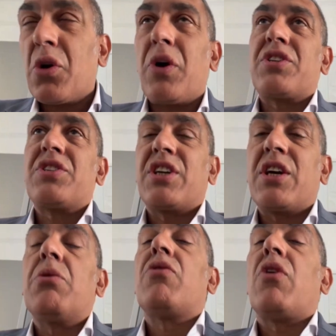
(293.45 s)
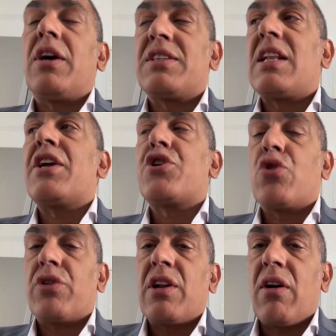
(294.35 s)
questions are going to arise
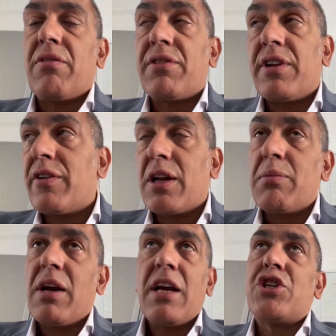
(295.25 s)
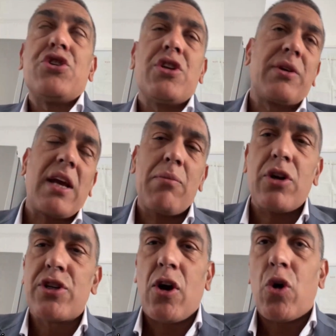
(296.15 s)
later on in life and there are going to be issues, you know,
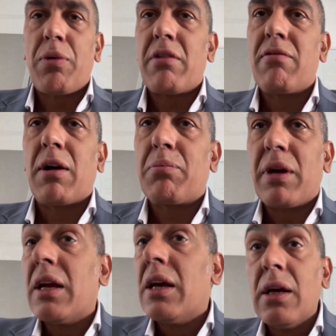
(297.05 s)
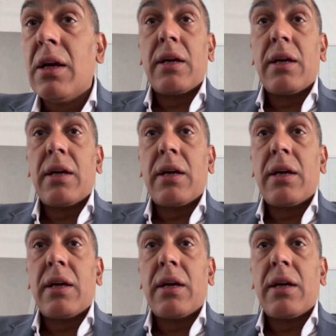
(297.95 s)
can my child play rugby?